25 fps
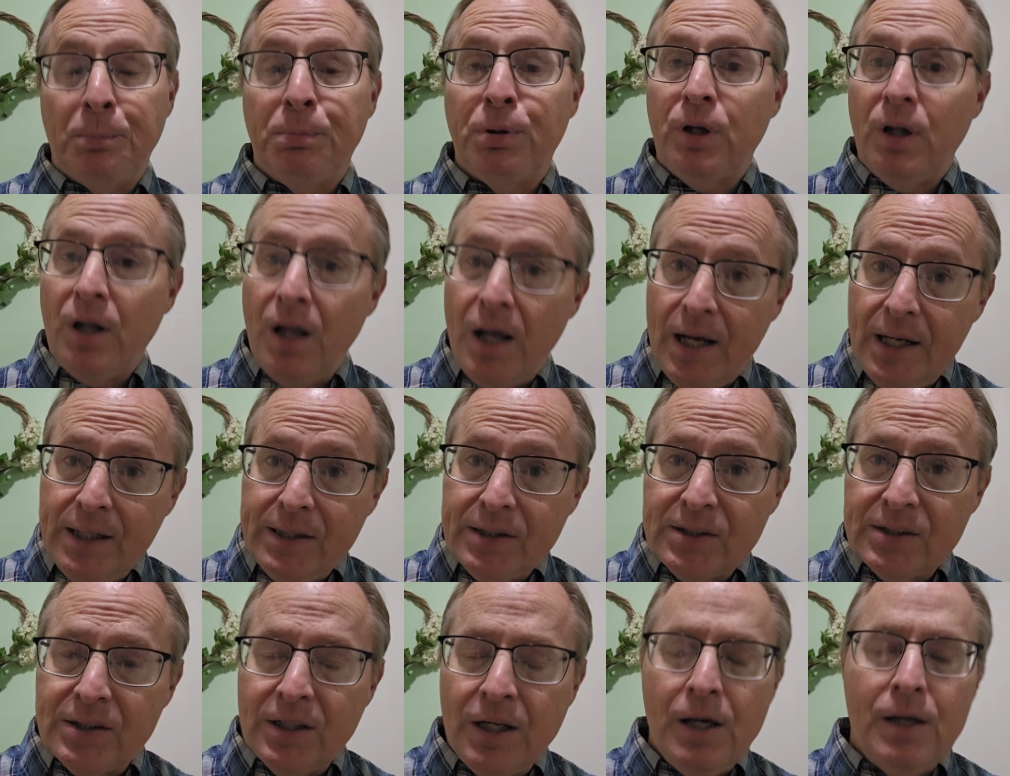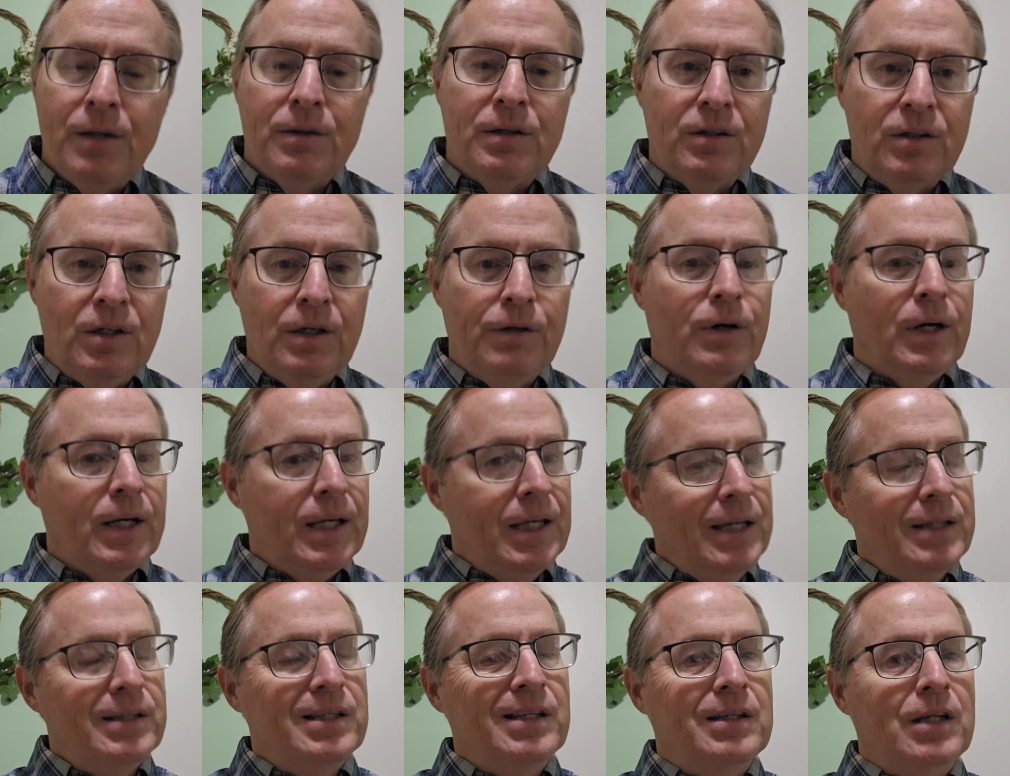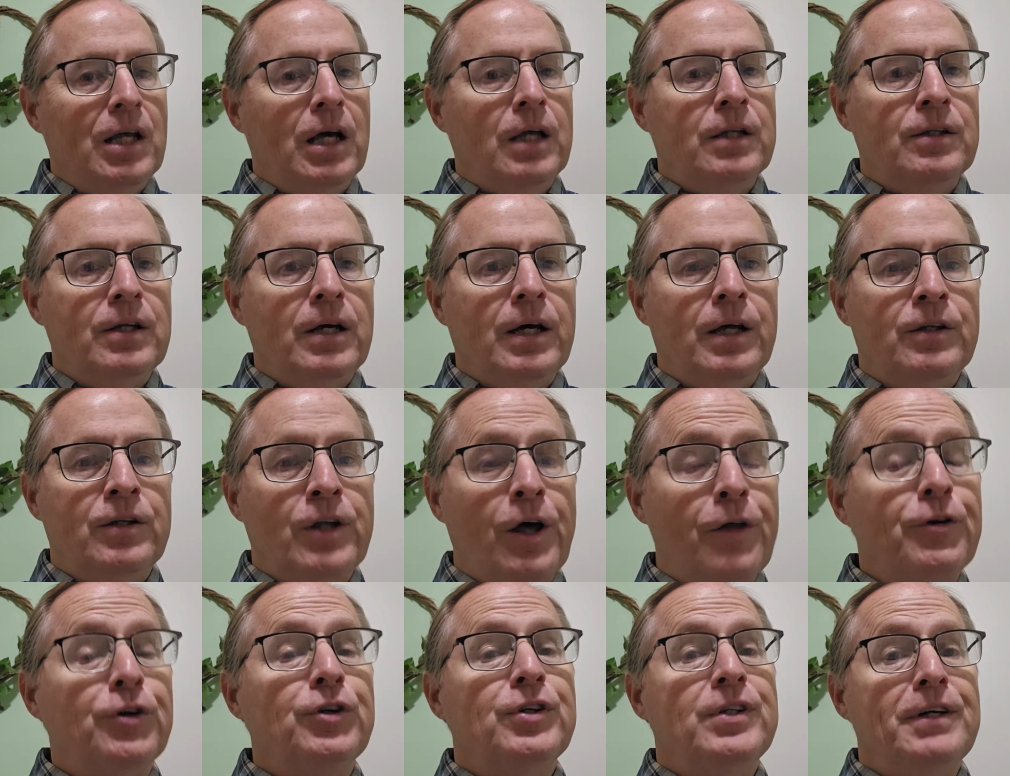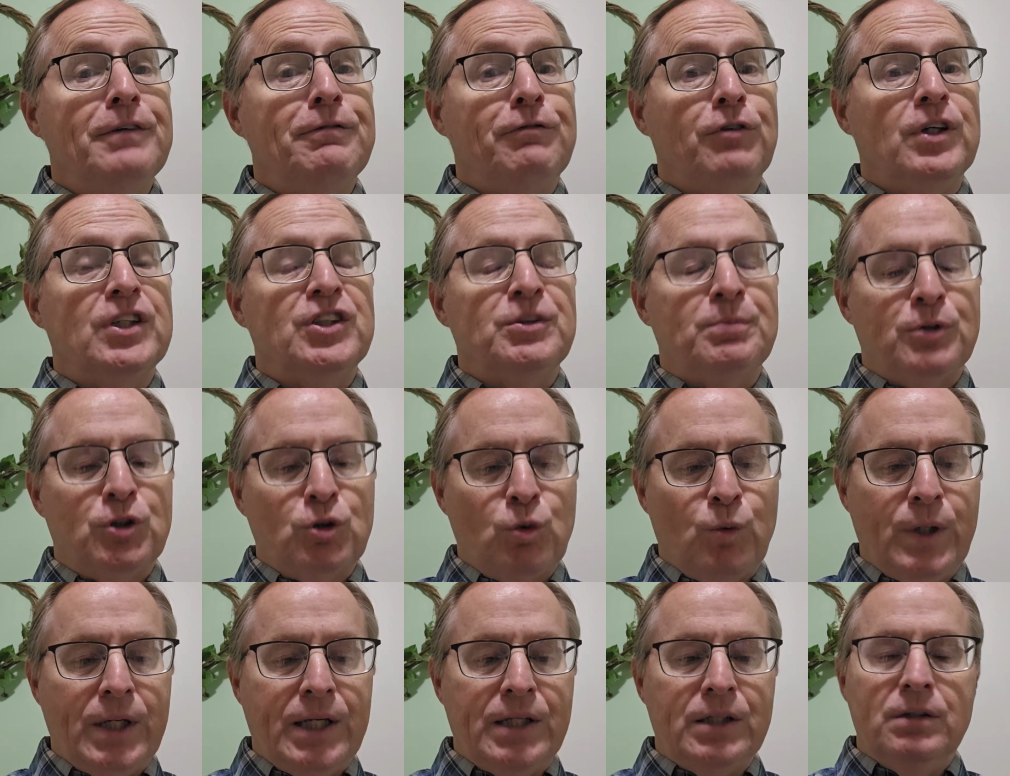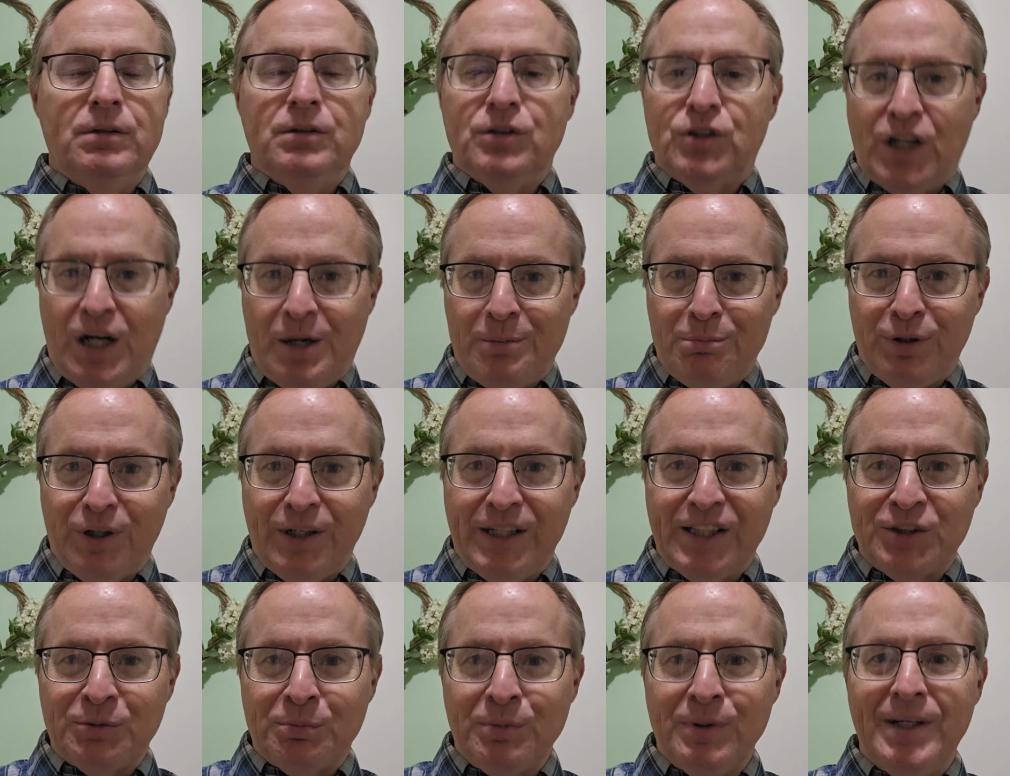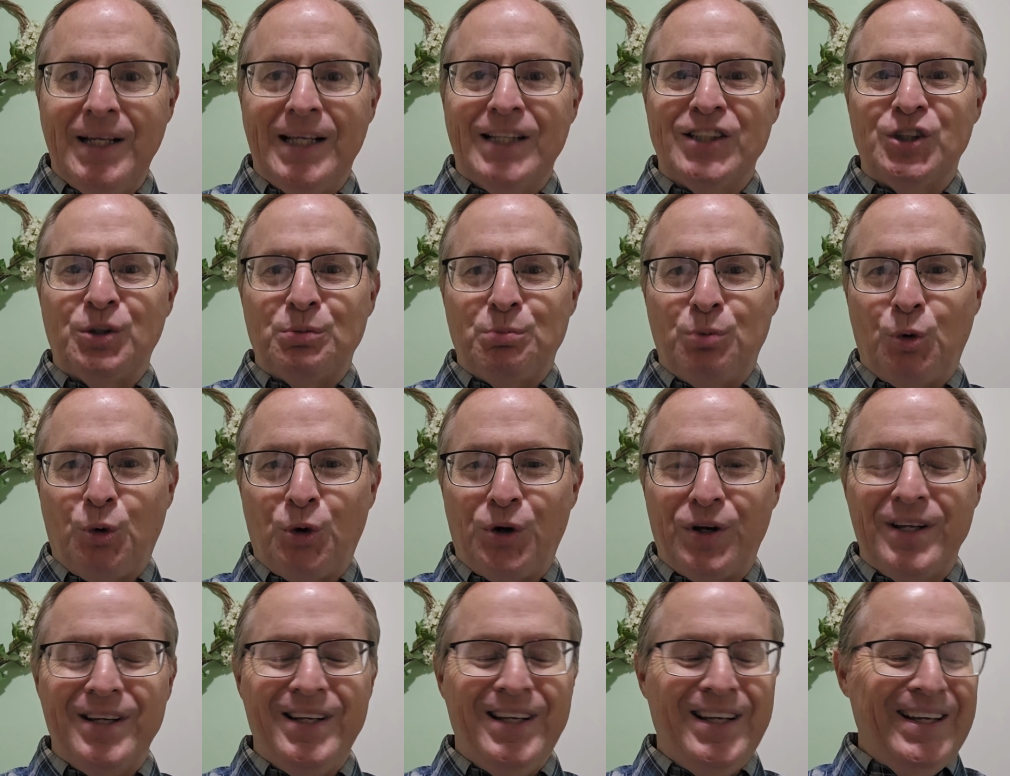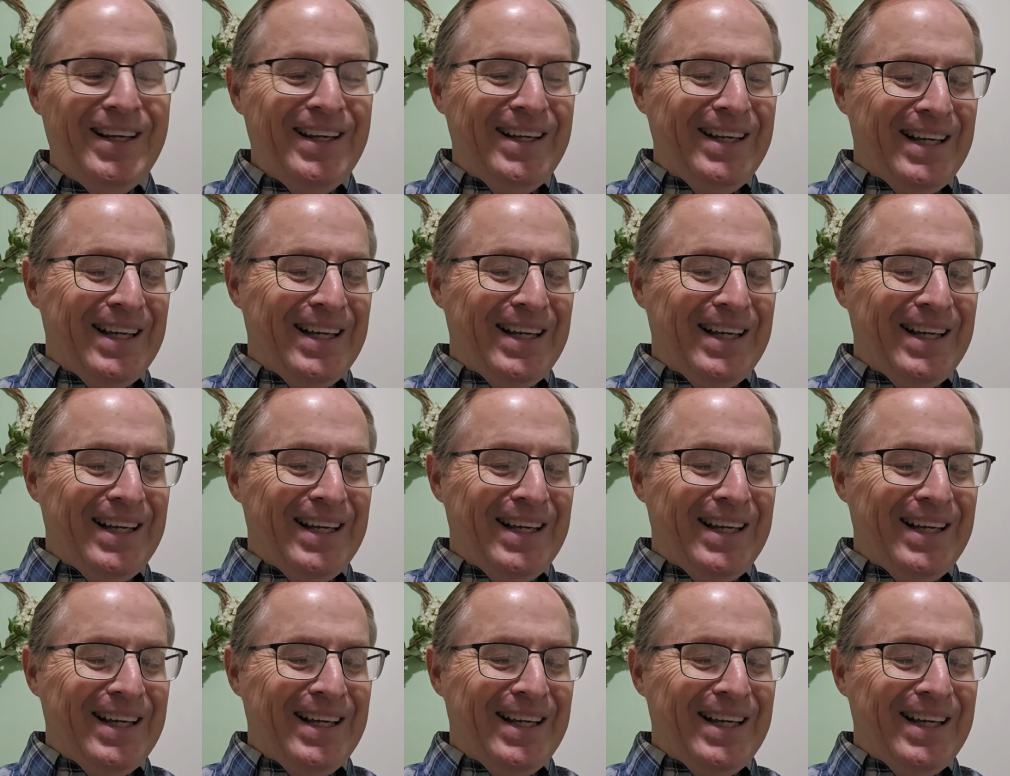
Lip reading: Plus, another difference between job placement and supported